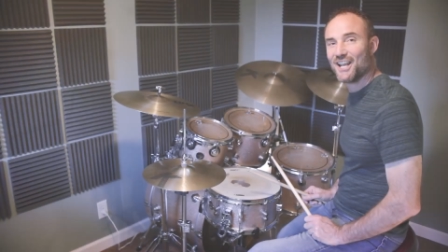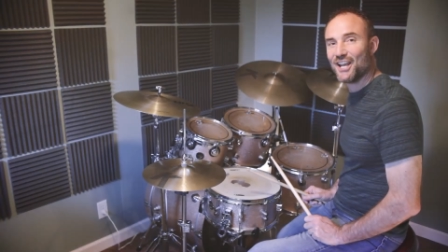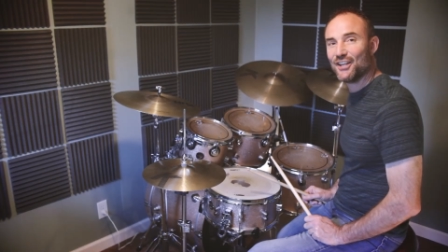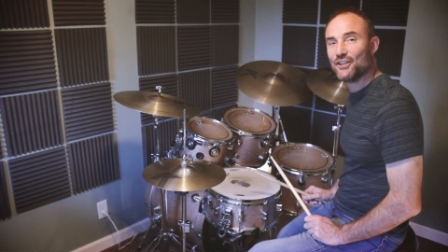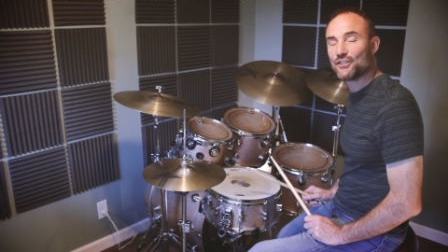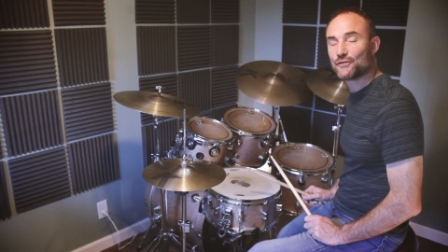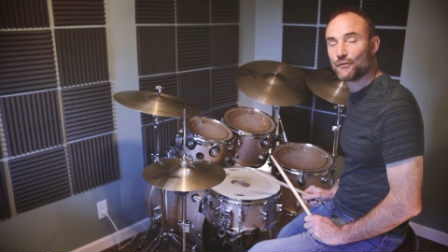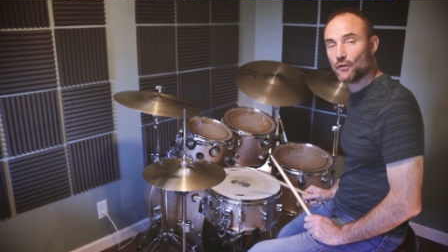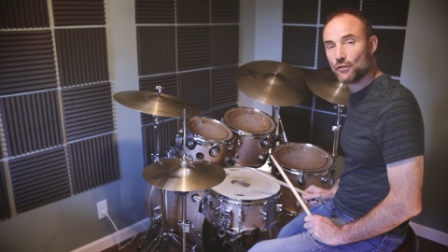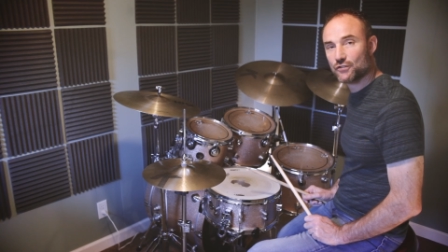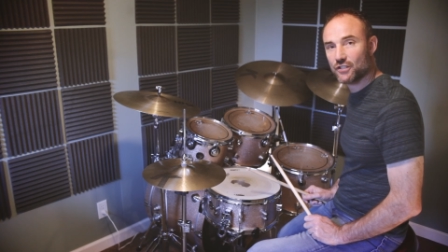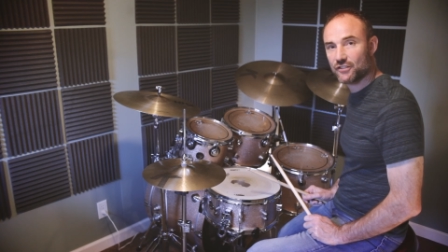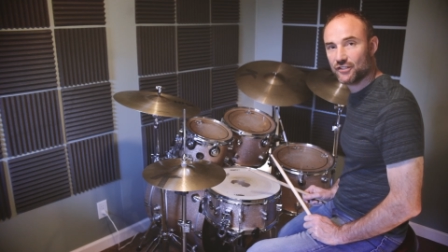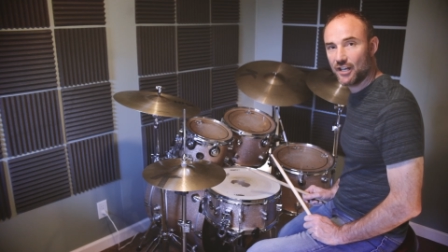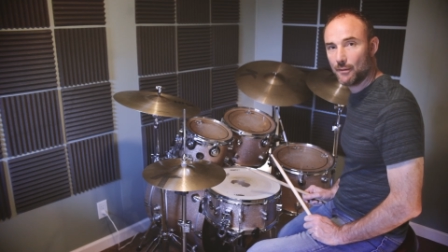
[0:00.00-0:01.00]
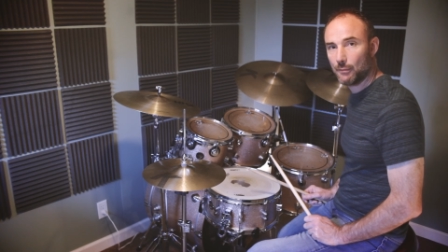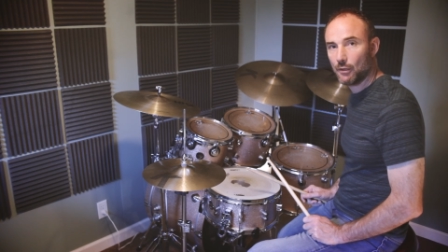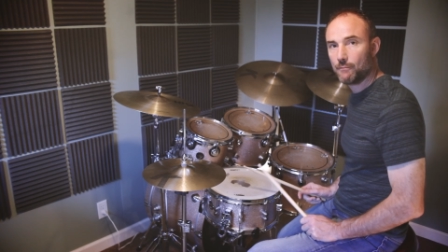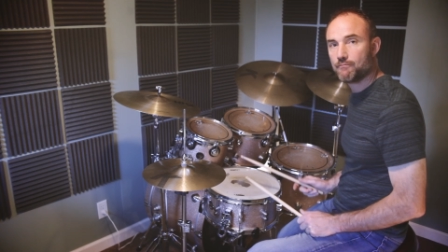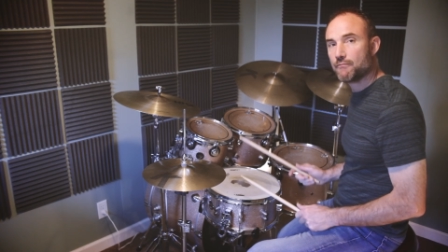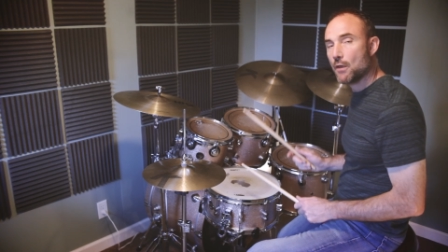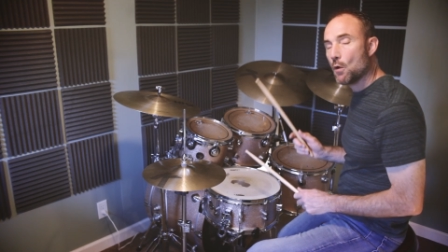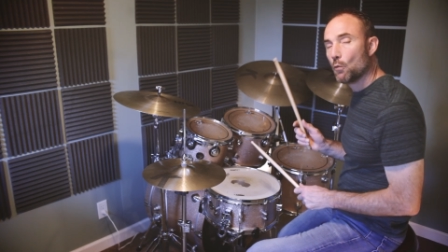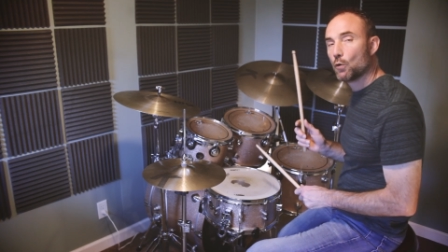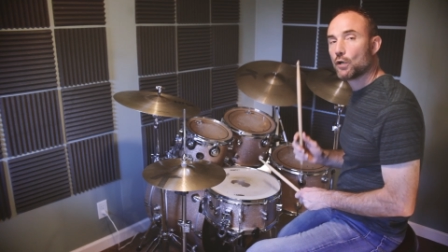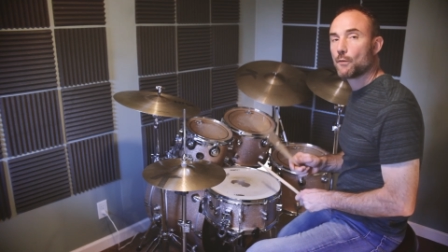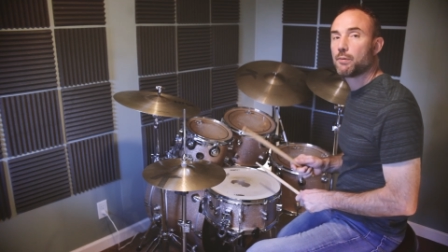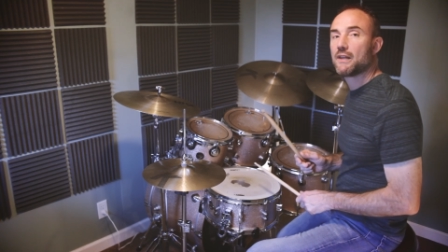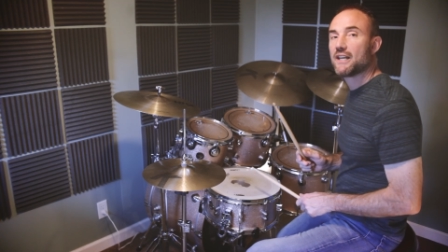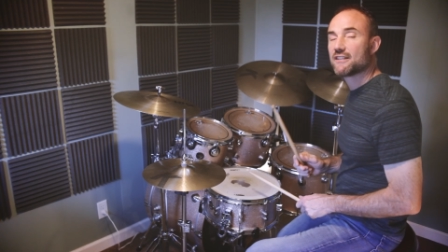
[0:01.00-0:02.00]
In this first example, we're
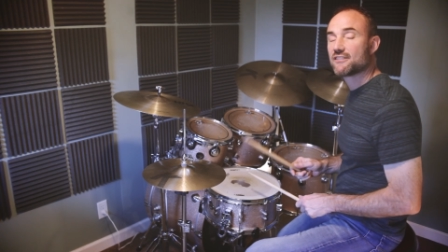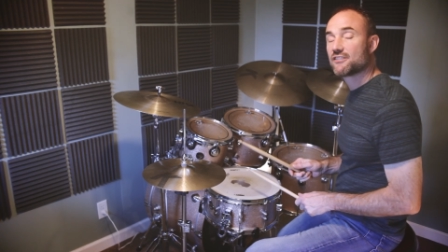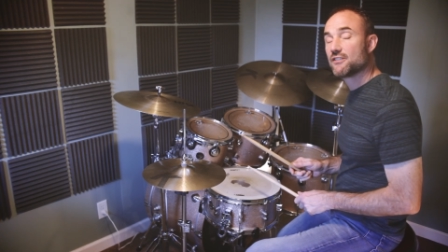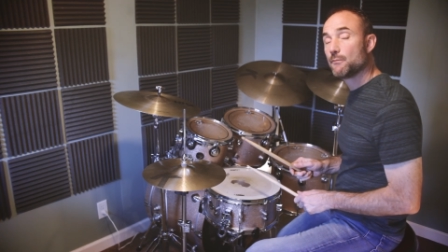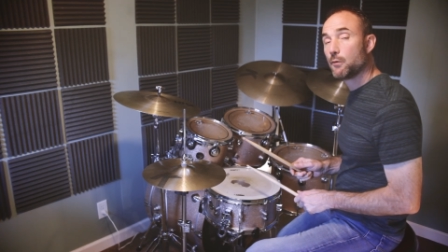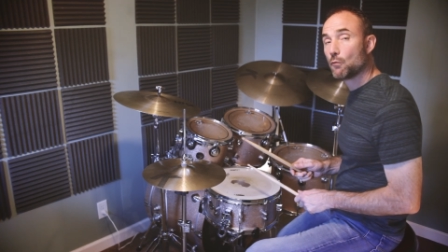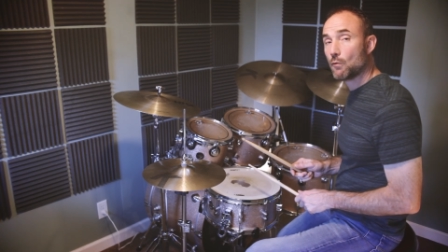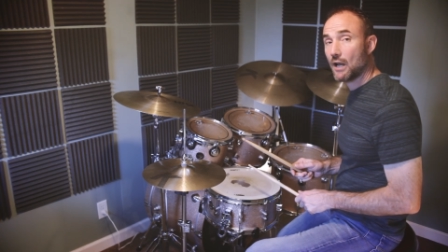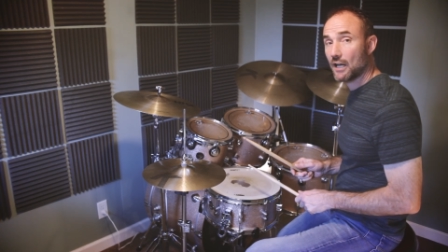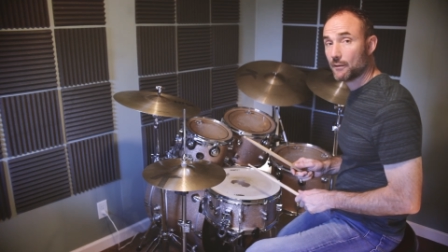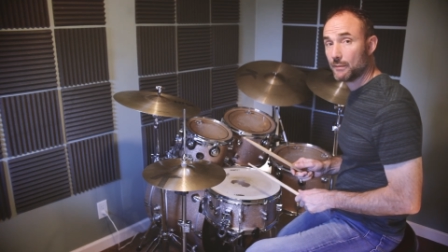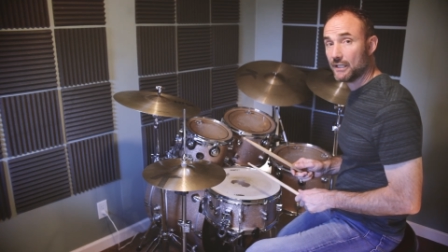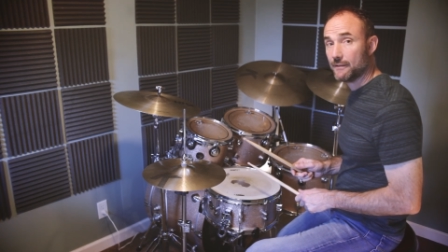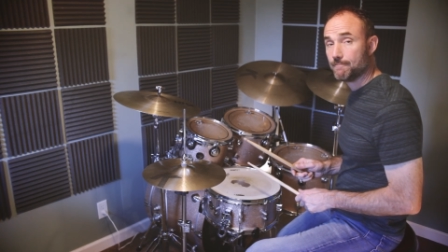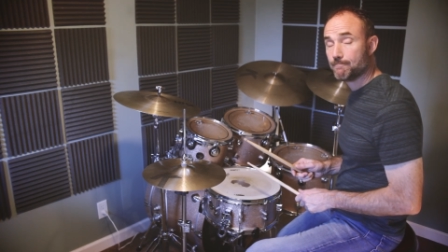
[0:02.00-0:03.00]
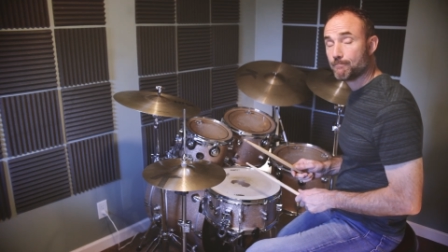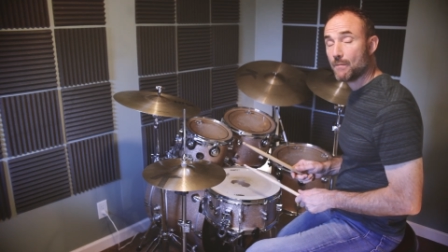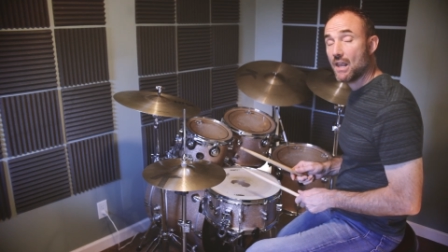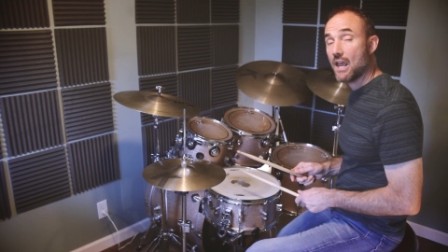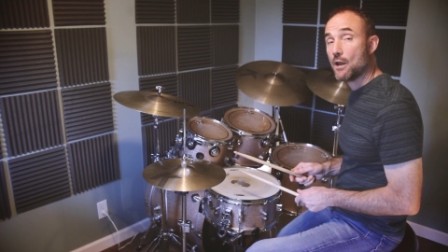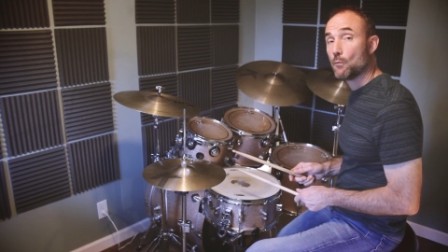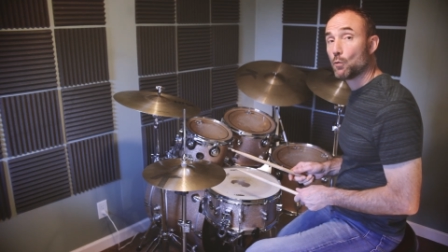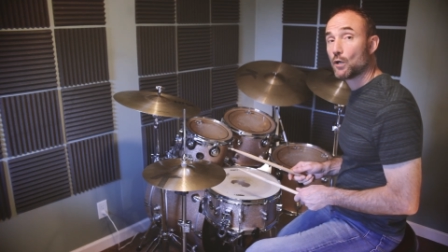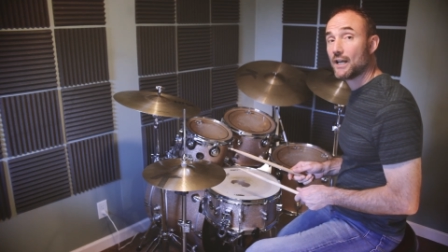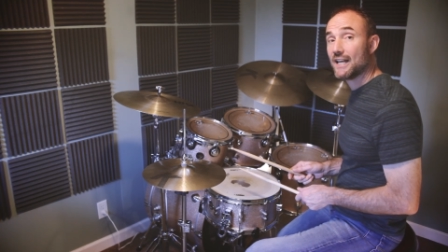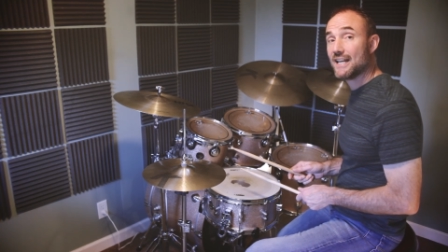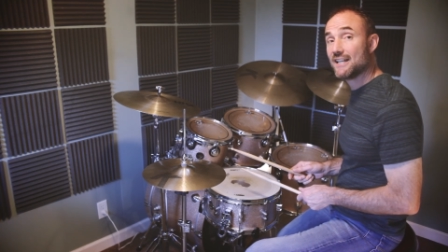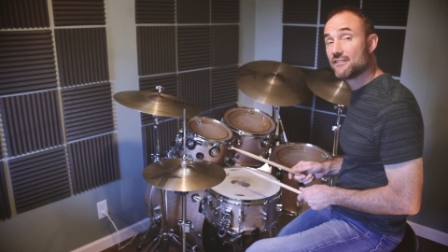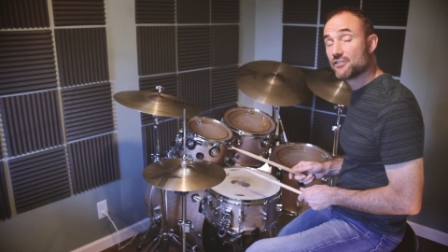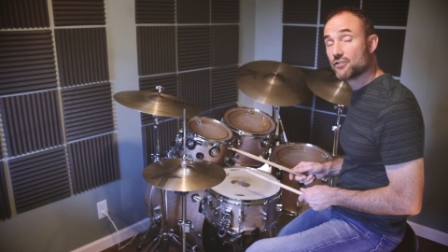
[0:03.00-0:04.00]
going to play a simple rock beat, and we're going
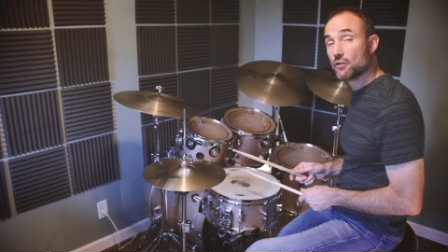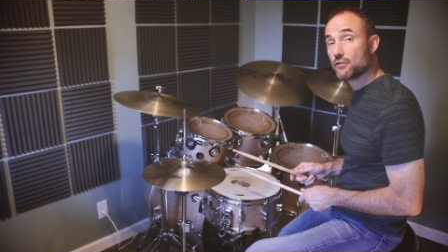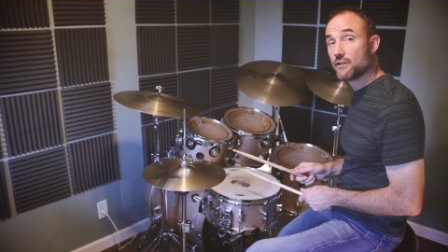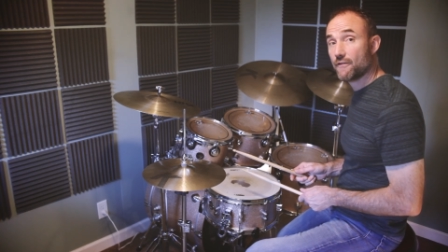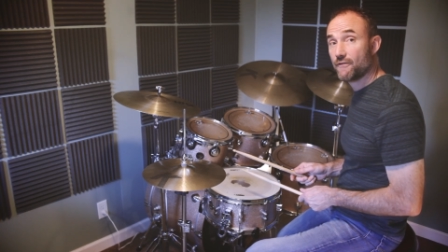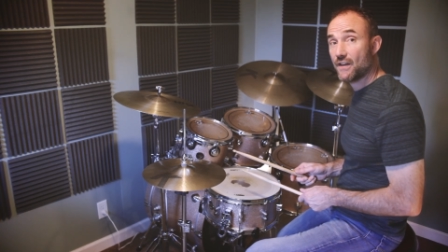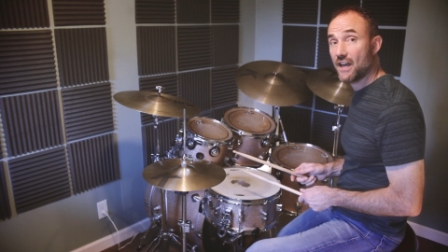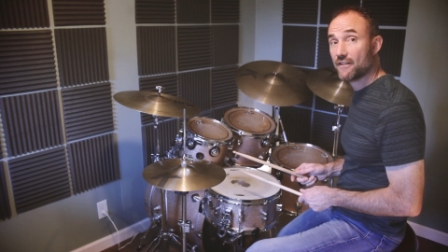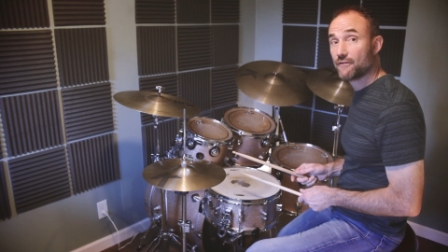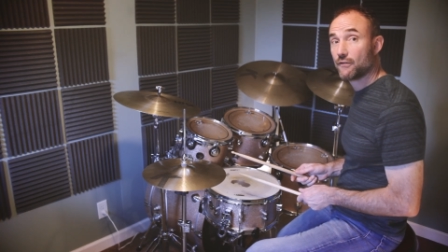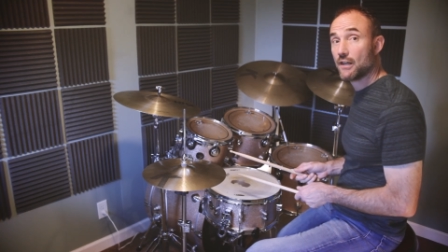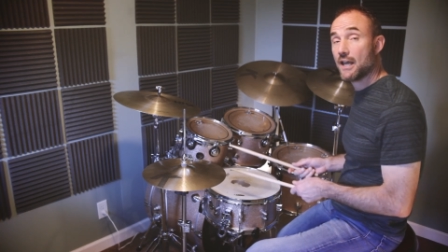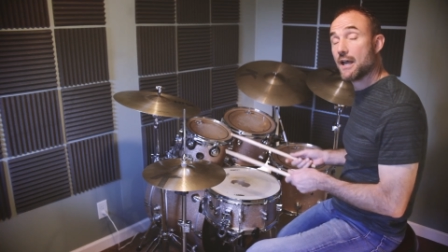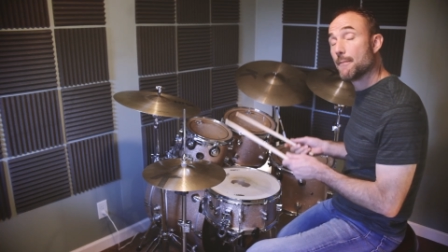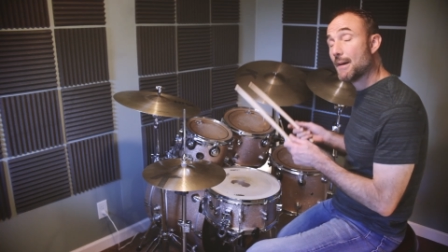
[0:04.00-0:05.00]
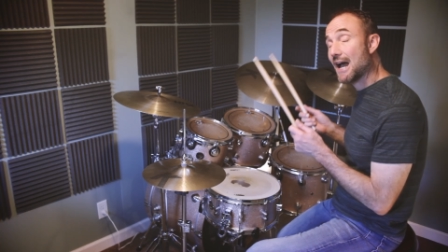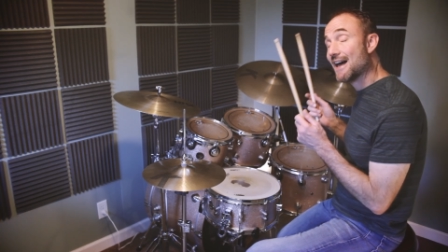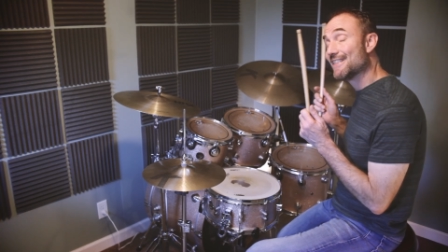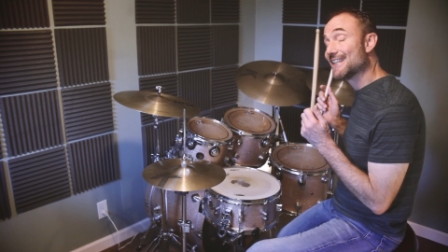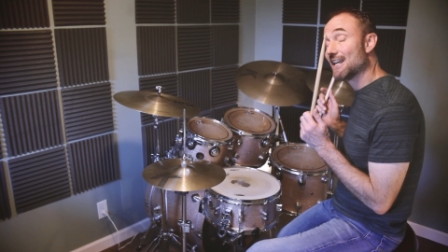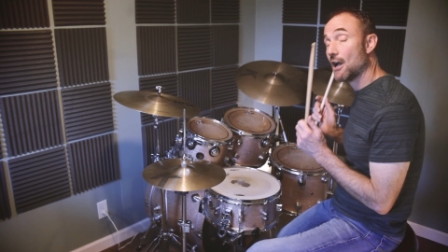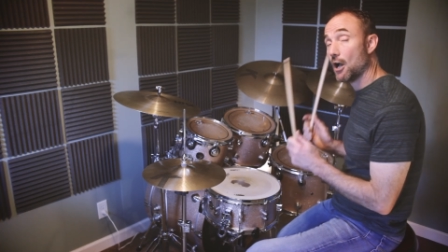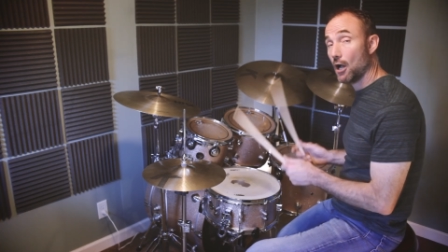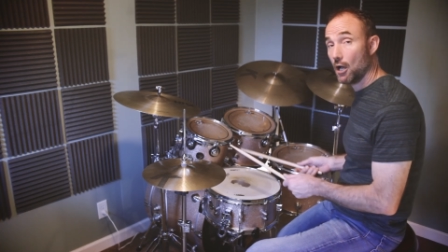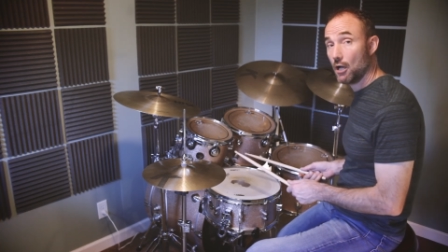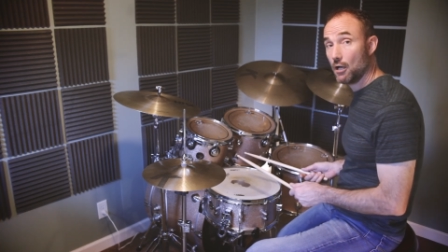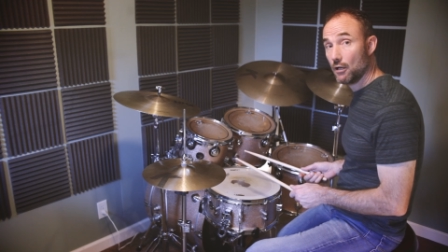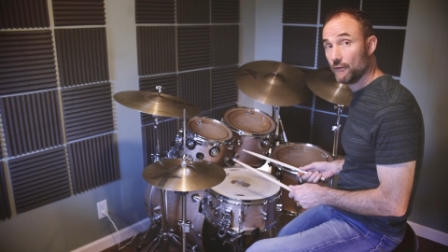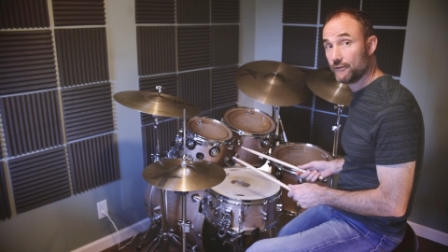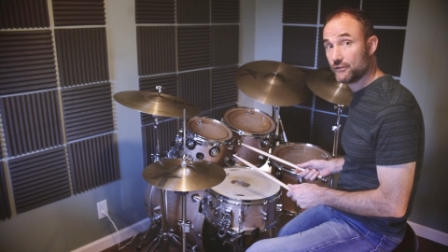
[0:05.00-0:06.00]
to insert the fat flam on the
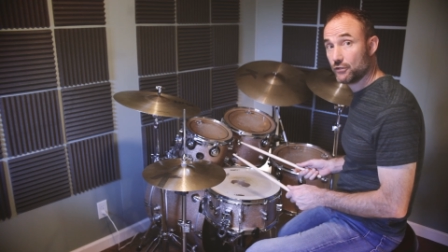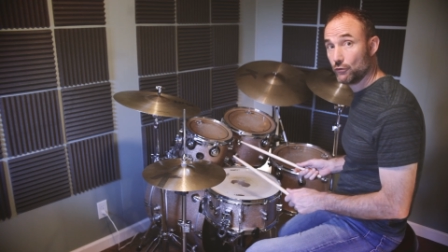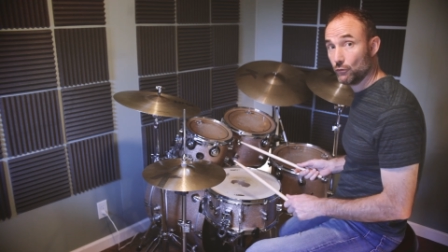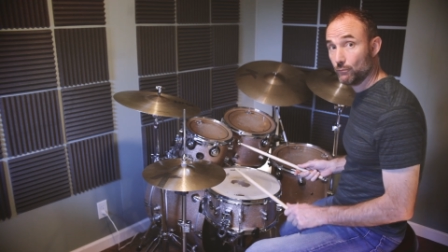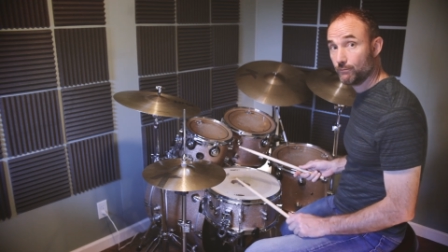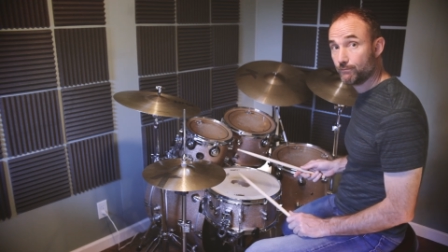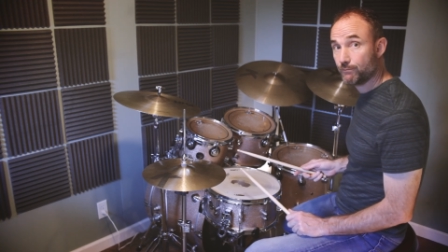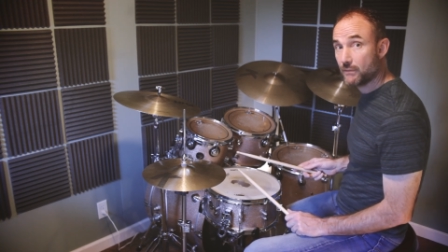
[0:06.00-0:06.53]
of 2.